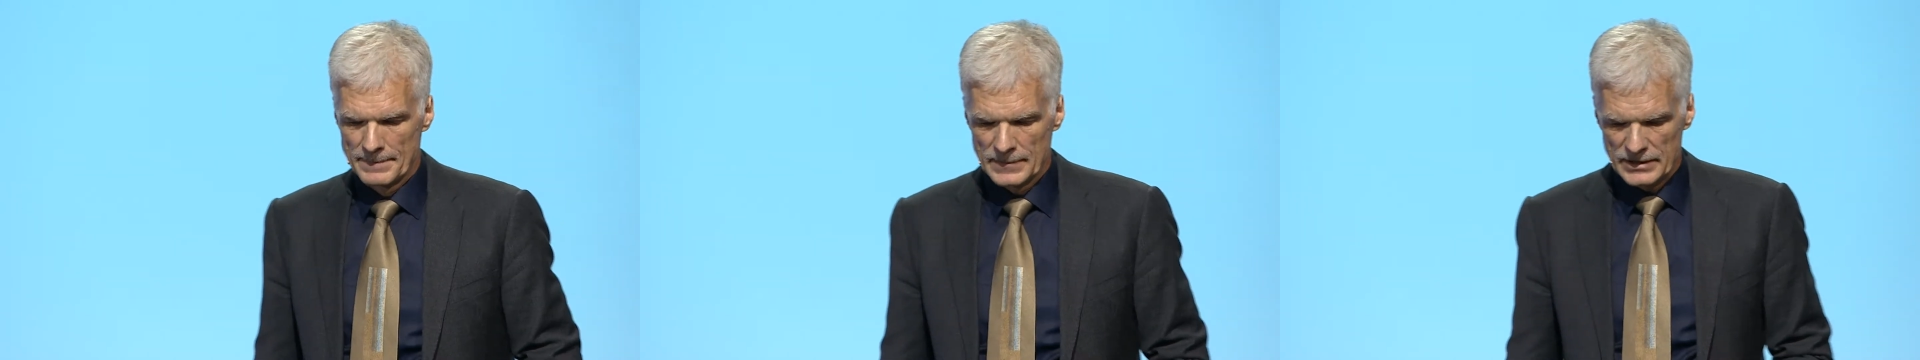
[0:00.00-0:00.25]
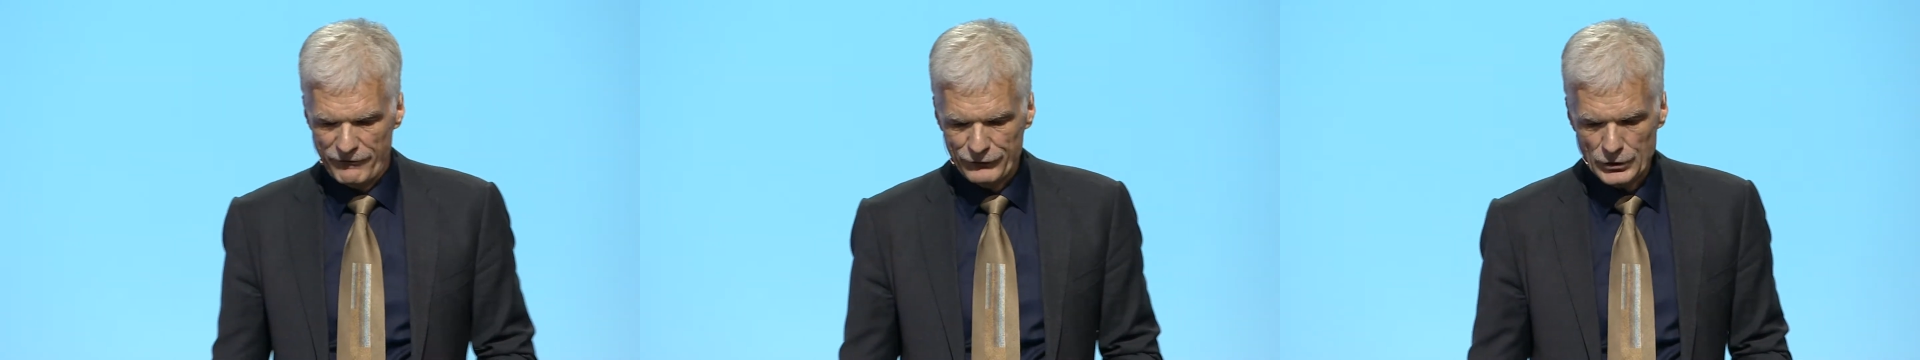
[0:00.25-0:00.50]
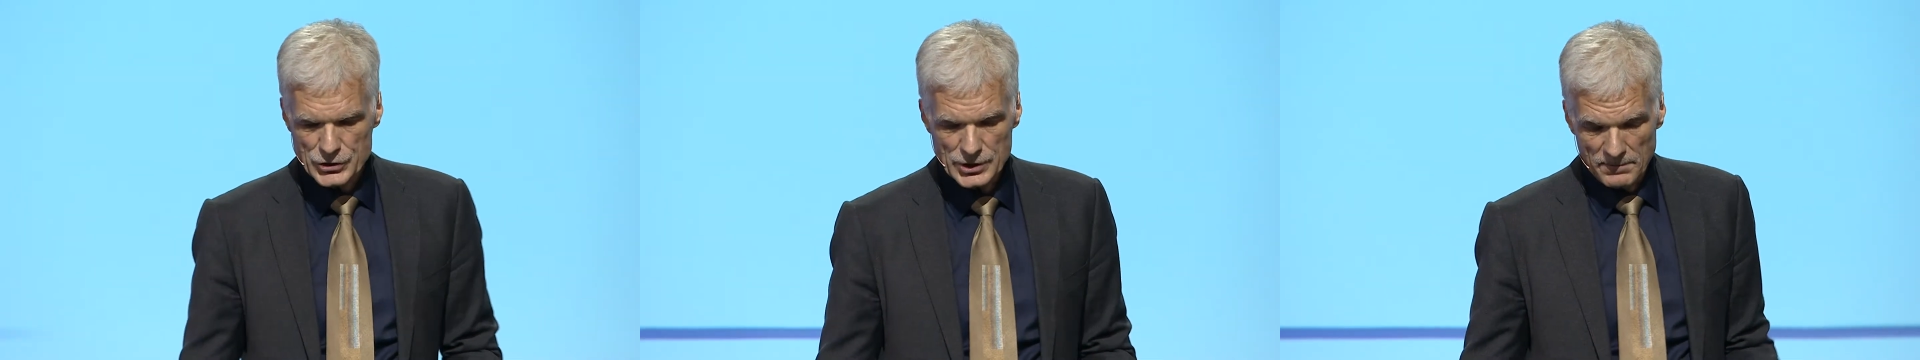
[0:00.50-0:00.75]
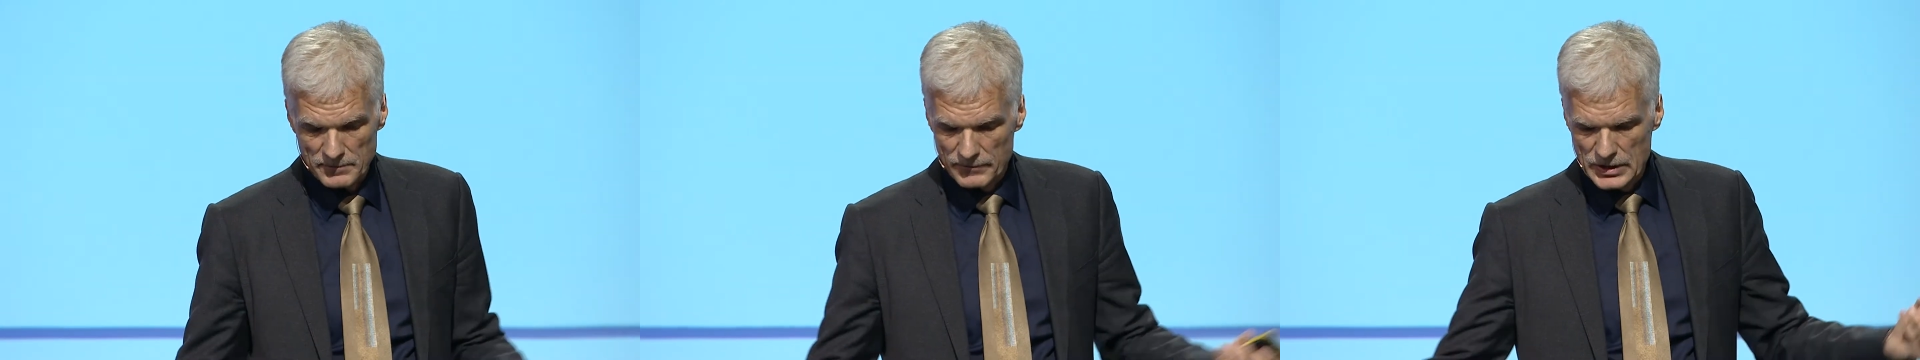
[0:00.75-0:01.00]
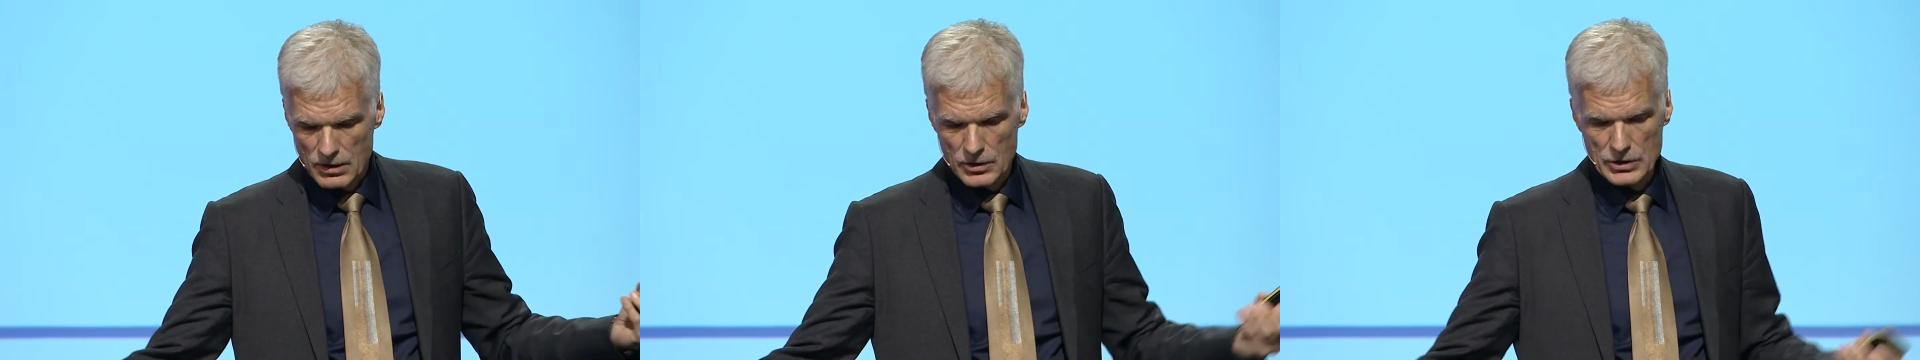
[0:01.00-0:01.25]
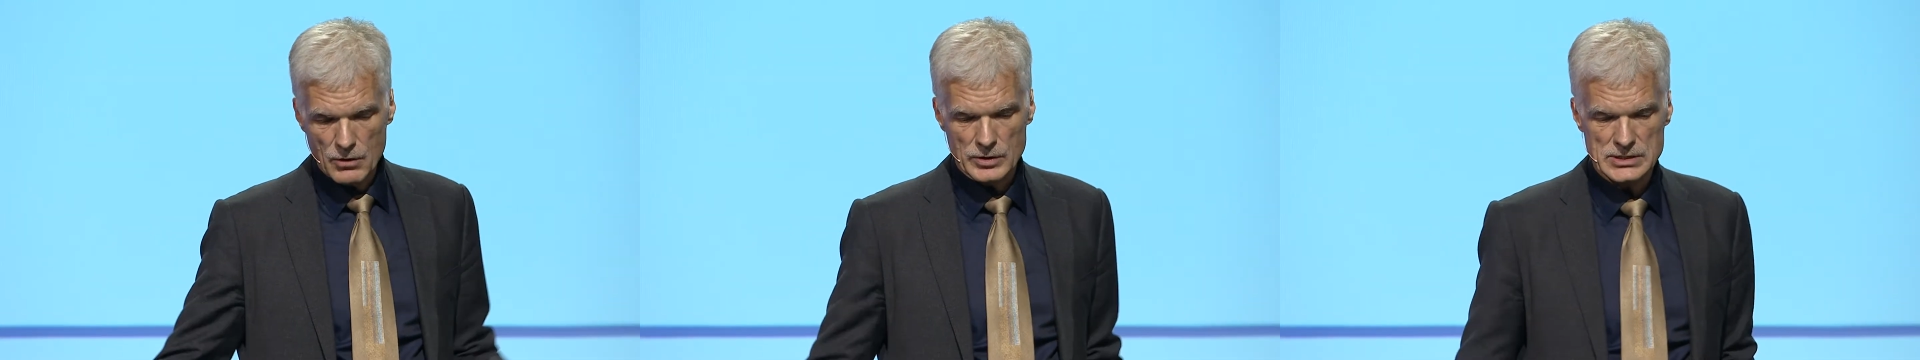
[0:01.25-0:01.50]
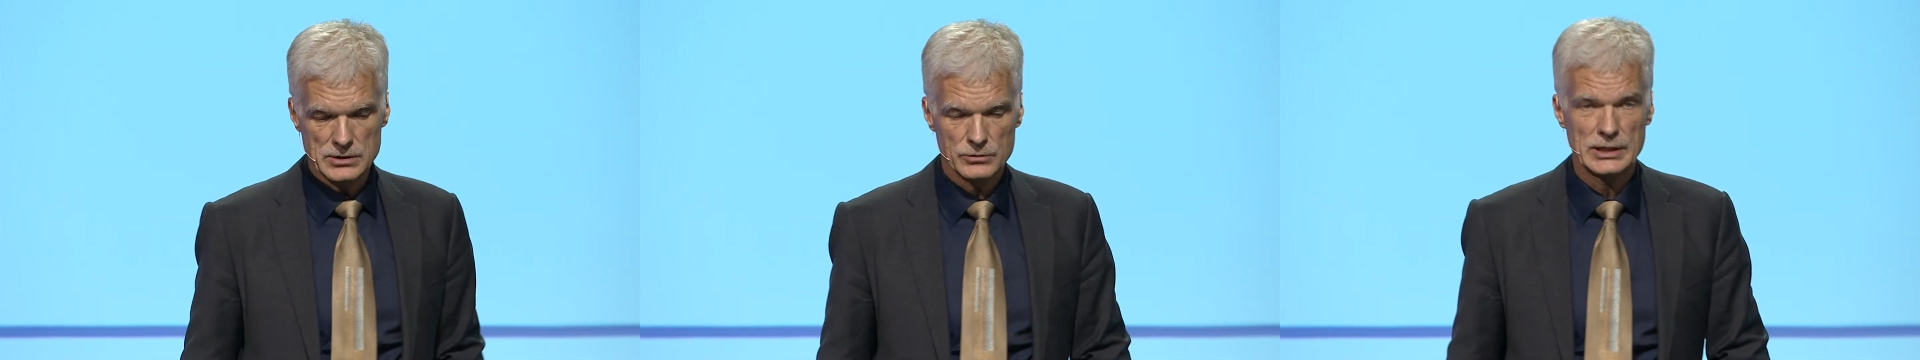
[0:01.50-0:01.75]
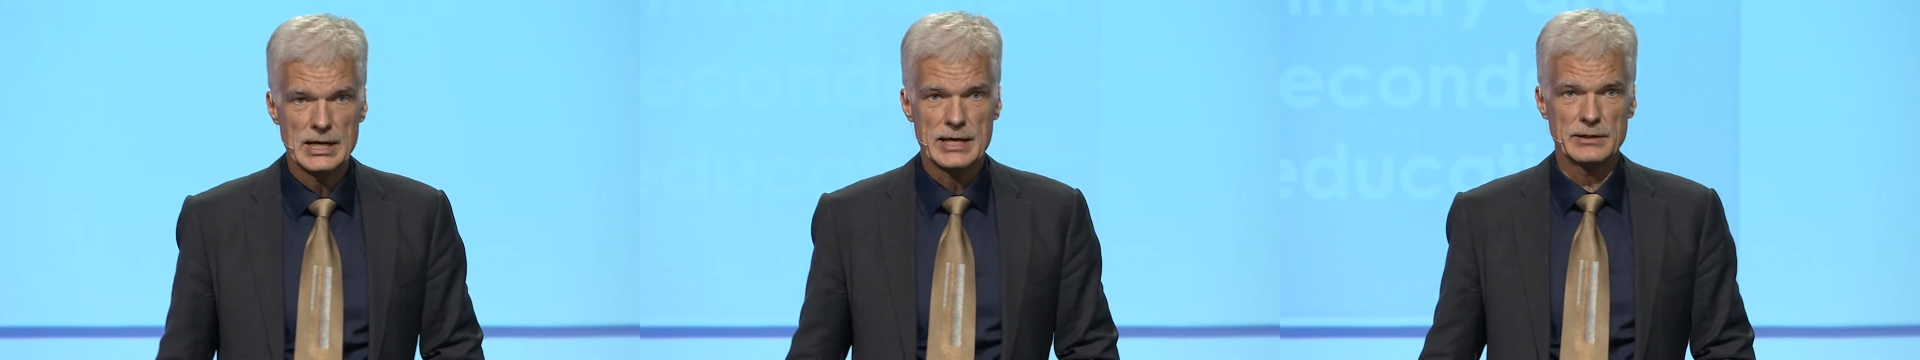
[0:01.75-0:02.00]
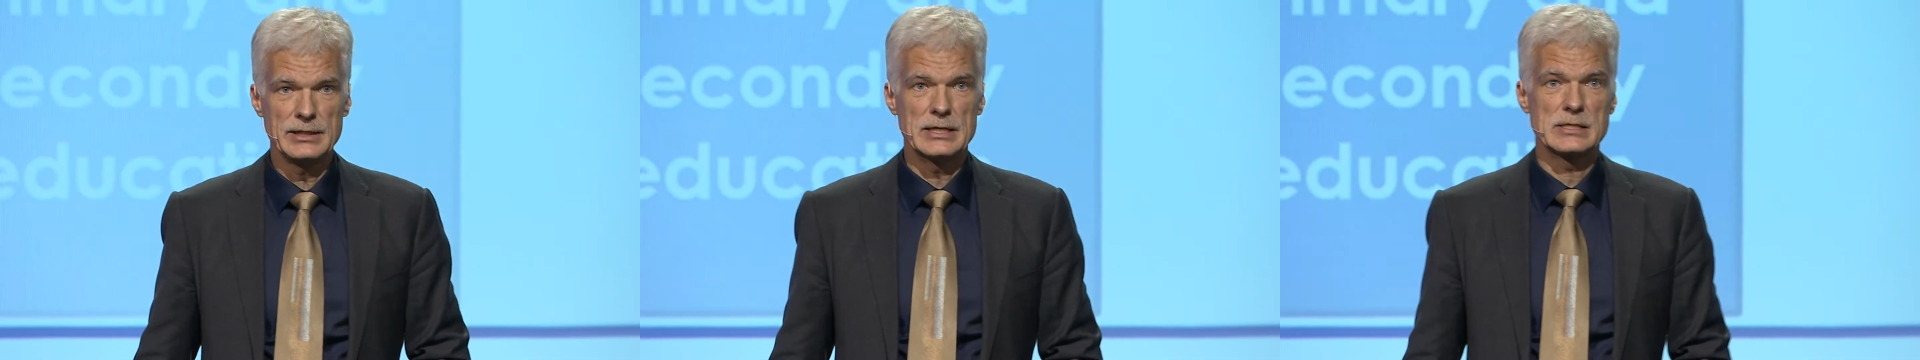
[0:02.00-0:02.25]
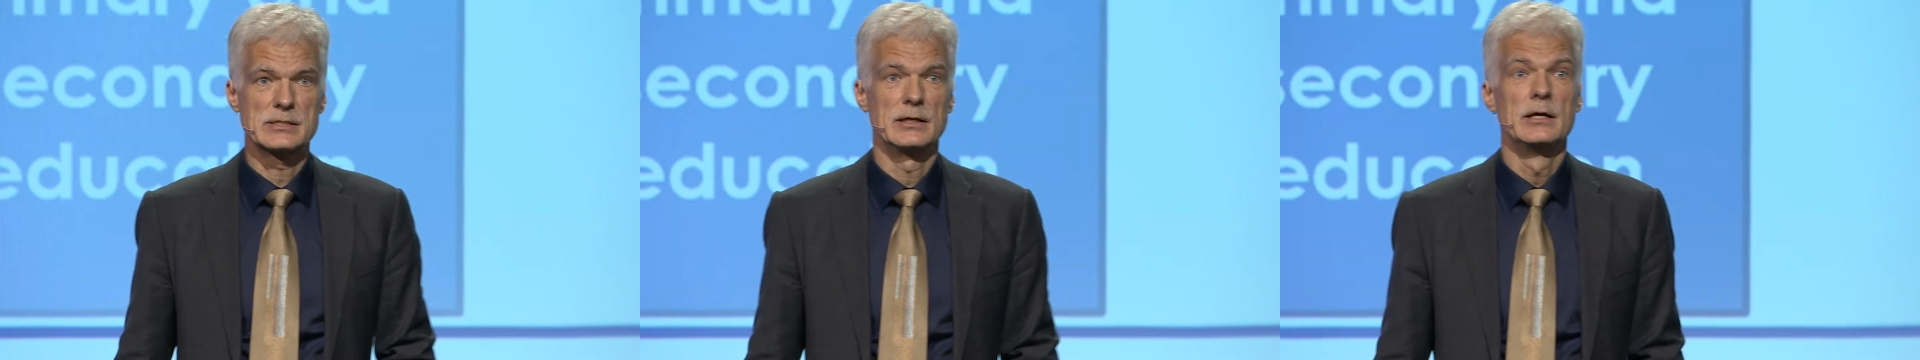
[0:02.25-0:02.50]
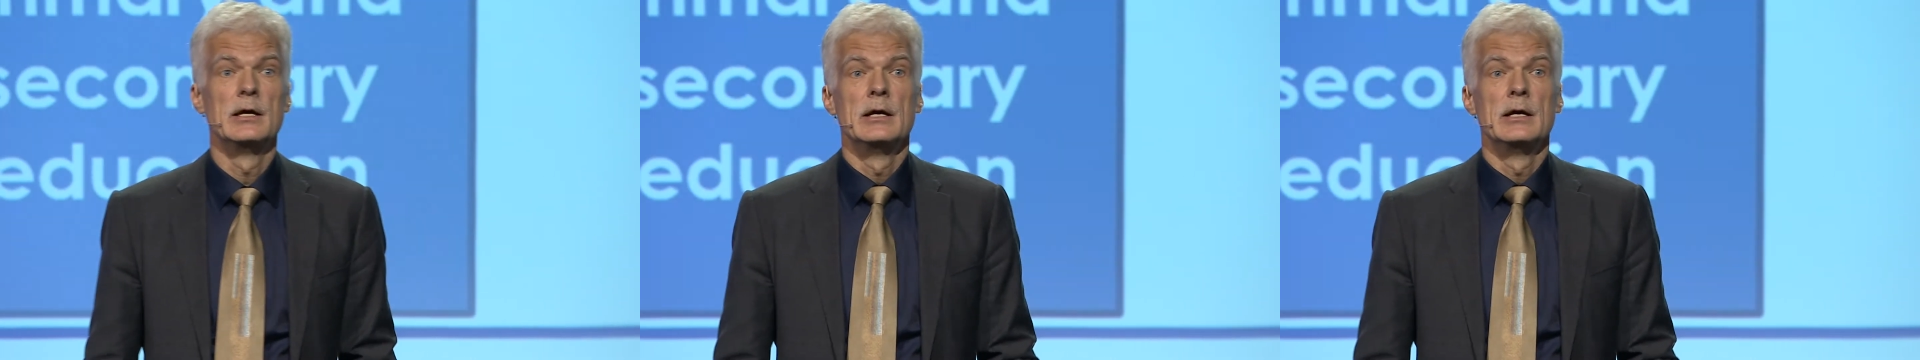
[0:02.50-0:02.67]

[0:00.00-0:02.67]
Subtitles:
The future, we all know, is looking like this. No?